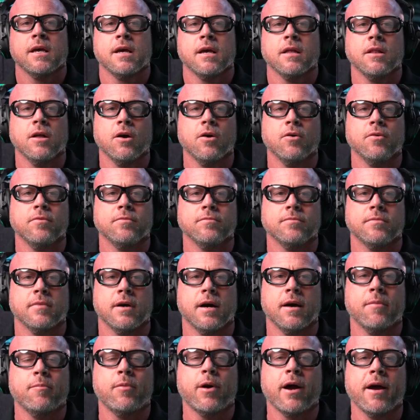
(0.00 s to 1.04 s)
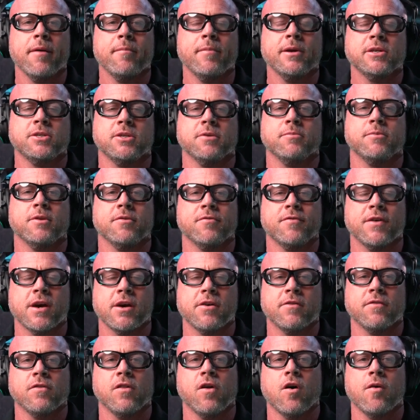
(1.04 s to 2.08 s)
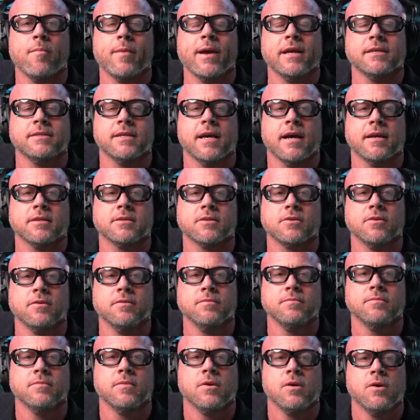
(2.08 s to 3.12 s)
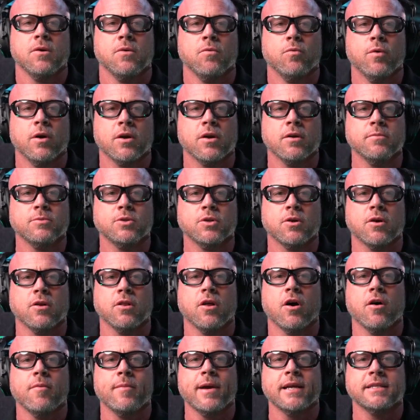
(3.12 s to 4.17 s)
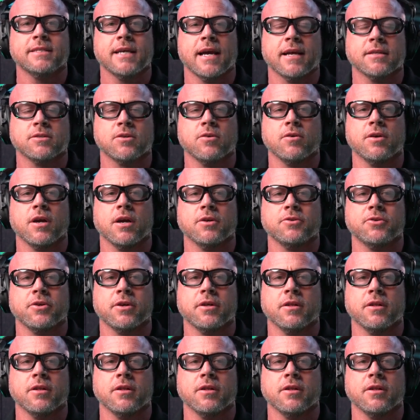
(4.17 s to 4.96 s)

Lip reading: Hello, I'm Brian Bishop, the founder of Lawman Tactical. Welcome to our Lawman Tactical Guntry